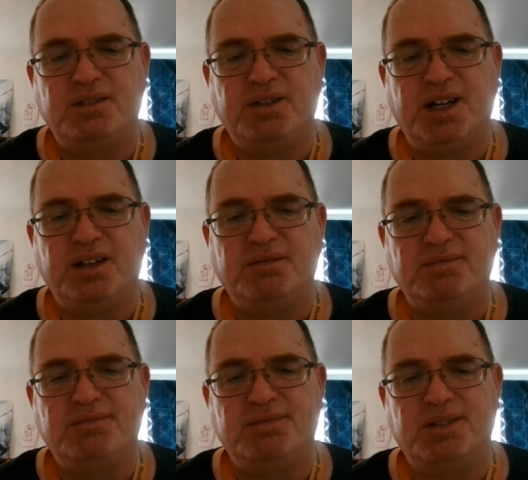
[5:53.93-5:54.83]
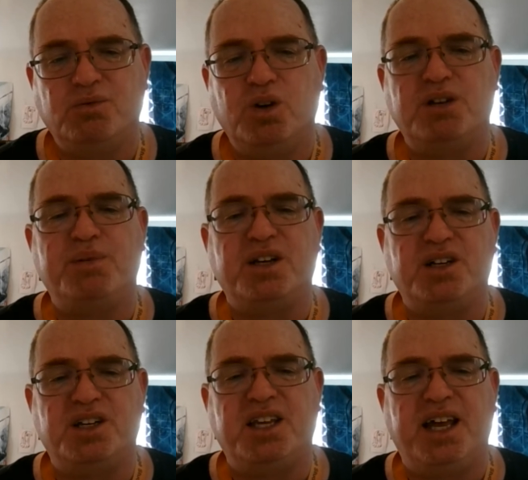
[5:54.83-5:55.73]
Well, it would have been a
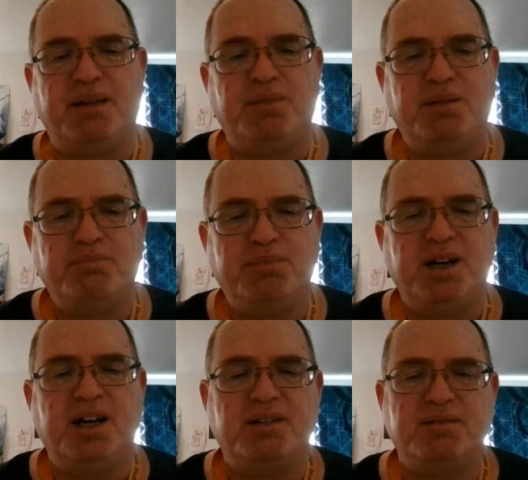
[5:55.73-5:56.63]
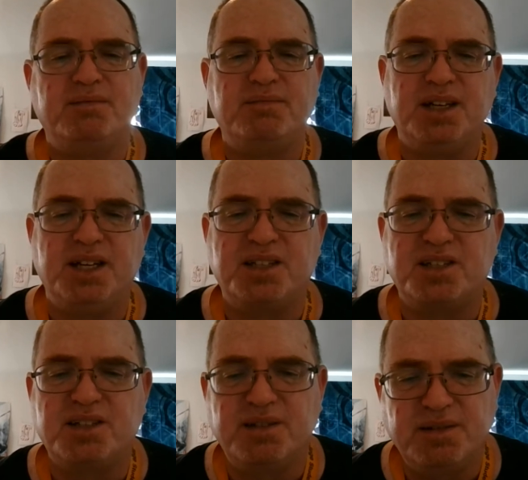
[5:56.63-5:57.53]
good game, but
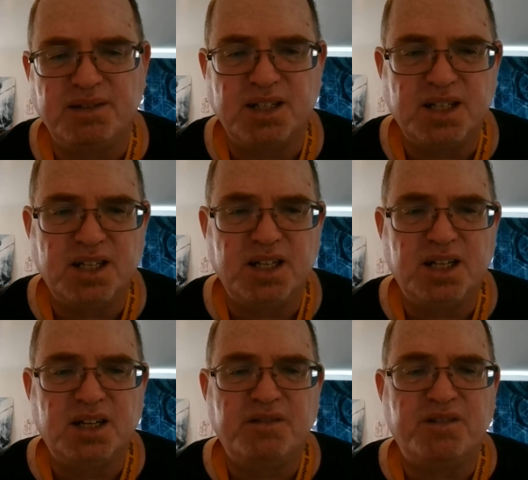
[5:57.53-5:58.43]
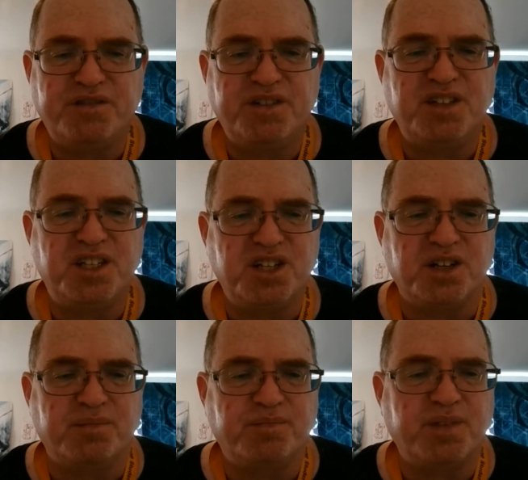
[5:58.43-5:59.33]
it's for fifth
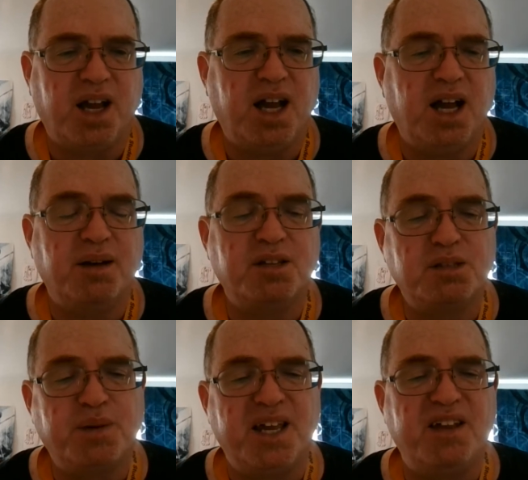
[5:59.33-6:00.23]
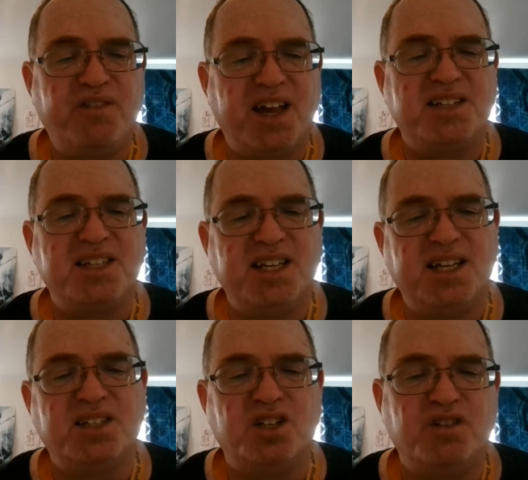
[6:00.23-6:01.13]
edition. Uh, spaghetti fantasy
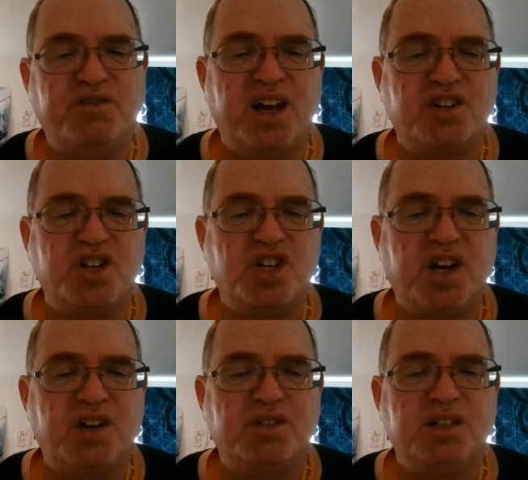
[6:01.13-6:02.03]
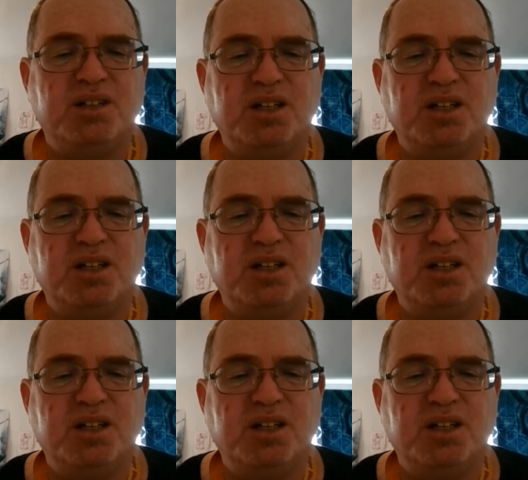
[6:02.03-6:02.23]
is a new fantasy genre.